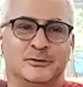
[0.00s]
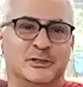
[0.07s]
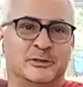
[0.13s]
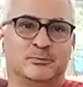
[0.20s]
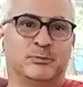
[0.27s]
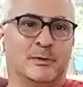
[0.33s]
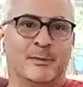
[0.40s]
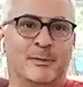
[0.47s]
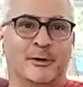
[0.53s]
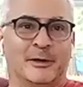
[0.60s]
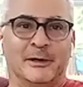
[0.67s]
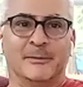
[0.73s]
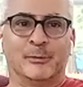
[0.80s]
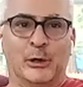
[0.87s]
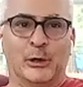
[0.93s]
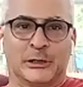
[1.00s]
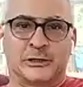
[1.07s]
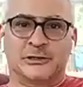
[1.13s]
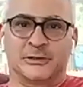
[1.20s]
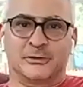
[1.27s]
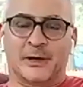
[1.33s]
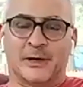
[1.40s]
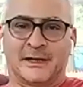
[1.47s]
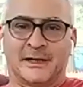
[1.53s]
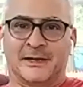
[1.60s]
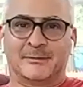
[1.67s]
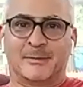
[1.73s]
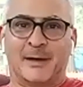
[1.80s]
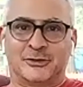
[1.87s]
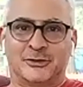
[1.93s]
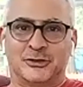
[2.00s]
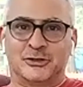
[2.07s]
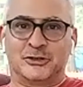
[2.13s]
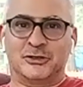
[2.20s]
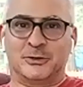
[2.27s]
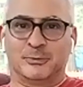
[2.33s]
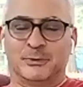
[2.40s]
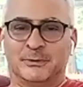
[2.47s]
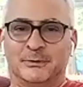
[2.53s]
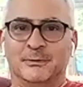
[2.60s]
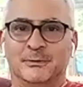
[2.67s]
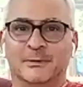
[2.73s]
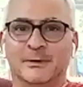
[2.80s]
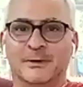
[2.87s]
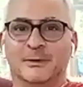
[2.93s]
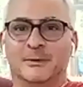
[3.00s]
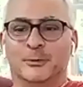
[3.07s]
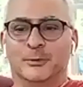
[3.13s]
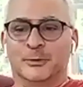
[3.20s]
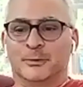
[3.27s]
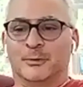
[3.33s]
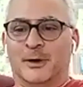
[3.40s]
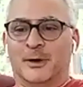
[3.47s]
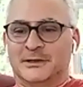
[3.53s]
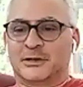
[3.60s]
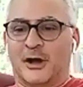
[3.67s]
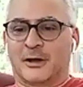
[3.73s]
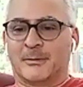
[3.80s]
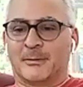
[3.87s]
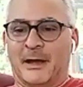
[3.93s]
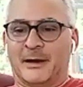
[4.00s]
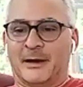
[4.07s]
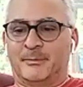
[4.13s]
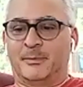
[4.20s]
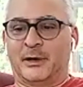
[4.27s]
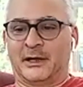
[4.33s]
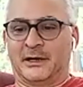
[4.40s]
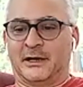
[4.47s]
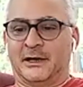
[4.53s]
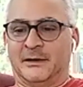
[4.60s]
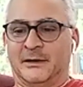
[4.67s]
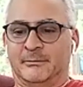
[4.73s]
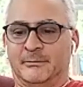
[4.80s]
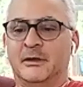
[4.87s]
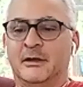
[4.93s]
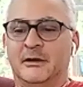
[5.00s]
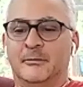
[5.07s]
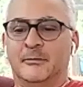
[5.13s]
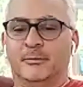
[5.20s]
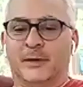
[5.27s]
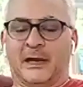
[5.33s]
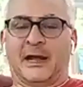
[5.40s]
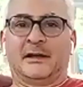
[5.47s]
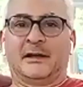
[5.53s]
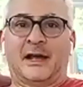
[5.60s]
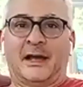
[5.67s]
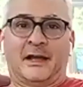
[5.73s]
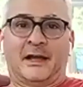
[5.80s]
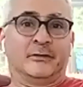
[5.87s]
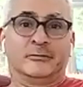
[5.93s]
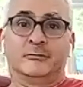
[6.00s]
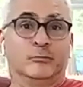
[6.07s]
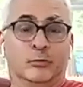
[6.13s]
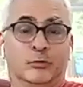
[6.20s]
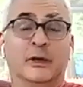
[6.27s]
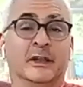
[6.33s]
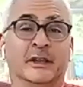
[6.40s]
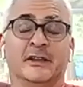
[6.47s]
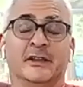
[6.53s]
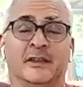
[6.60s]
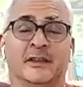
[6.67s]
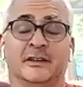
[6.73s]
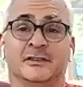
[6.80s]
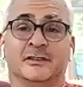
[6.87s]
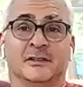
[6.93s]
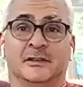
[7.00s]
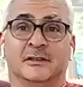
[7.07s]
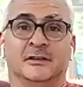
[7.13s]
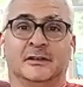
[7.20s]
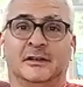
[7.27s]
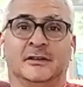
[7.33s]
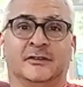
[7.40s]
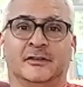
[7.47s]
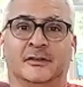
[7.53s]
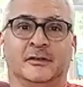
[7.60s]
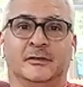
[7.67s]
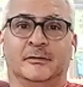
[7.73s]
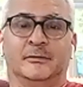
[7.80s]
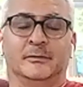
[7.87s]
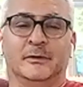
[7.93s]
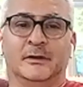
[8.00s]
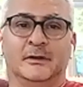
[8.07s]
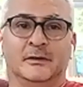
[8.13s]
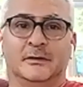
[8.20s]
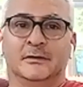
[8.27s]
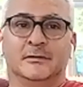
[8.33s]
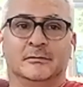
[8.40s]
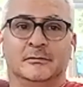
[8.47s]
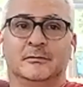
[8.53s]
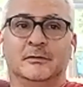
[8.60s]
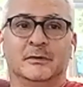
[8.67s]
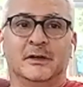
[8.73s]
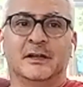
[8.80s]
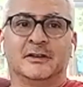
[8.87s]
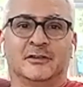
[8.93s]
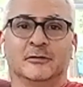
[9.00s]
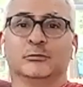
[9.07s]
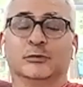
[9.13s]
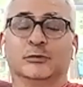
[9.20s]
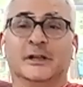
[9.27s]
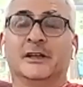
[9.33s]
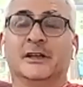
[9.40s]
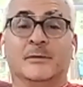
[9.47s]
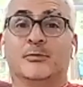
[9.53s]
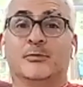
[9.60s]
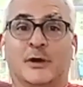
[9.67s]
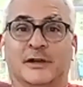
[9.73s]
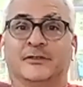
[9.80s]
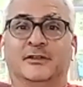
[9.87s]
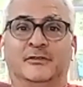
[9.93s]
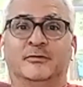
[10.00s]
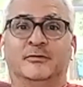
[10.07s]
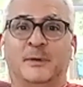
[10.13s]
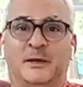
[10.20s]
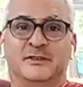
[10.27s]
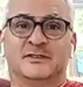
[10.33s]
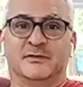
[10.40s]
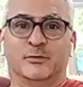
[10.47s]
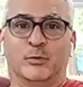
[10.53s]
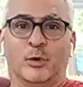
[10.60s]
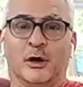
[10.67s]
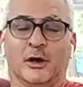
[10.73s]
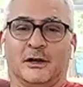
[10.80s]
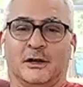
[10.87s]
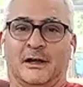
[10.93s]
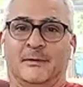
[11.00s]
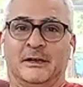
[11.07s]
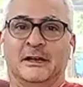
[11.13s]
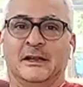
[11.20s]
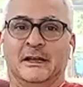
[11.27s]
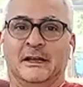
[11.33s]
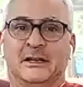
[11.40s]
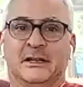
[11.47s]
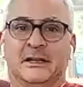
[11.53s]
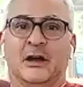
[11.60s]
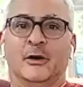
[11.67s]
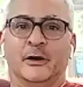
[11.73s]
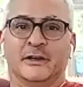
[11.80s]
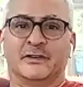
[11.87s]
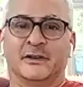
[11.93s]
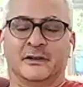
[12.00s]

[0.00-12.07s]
promoting a book, so I can't imagine she wouldn't want to talk about it. But I really think it's a really impressive piece of work. I mean, it's